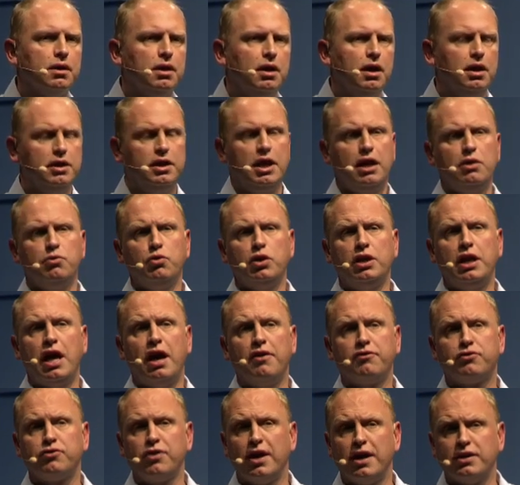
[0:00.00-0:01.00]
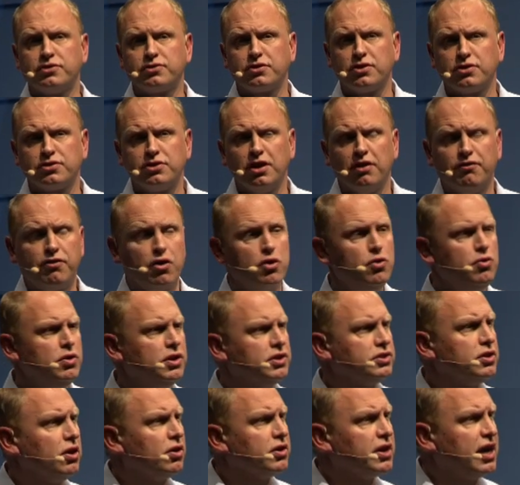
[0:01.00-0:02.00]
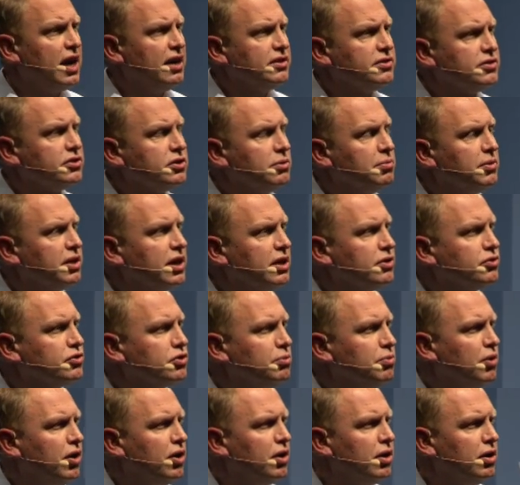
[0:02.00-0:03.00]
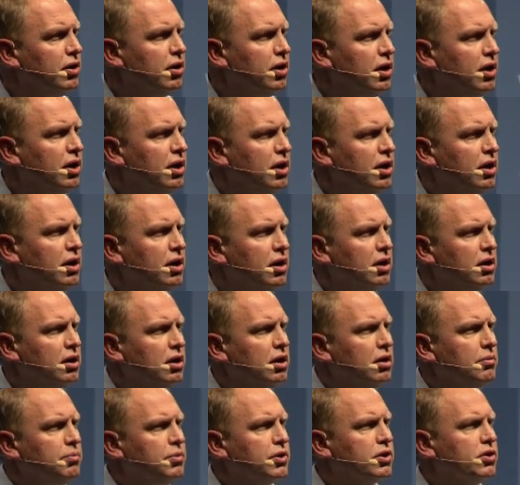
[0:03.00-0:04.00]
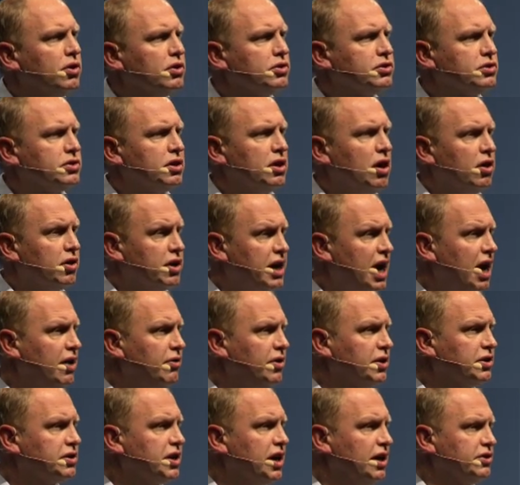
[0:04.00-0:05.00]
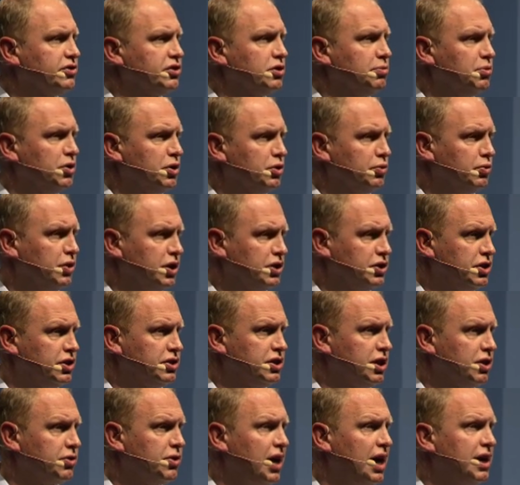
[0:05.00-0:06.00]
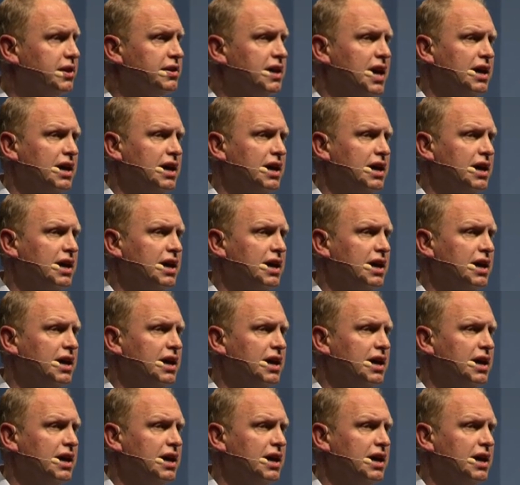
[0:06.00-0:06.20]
And then we have to ask ourselves, who is our customer then tomorrow? Because our current customer, which is the great